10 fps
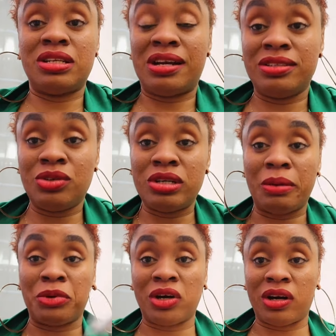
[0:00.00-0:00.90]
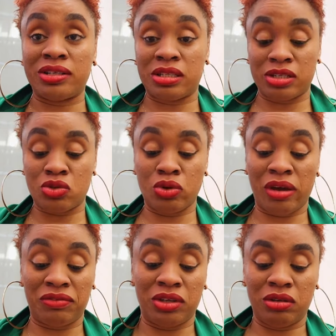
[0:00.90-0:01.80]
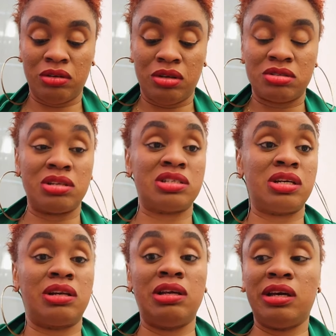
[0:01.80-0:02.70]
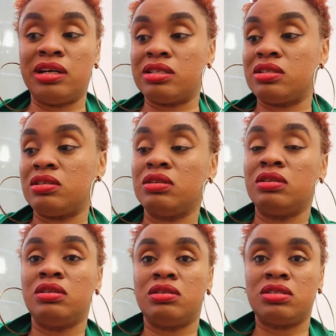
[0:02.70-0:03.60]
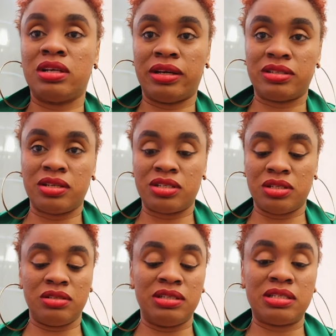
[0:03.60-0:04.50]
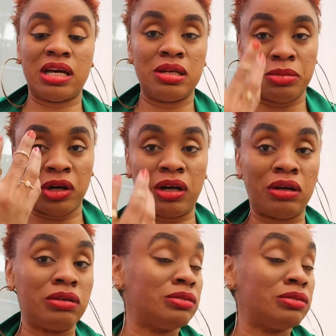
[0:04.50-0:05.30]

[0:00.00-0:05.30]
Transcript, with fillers: And you know that burger is like so heavy, so there's like layers. You're like searching inside the burger.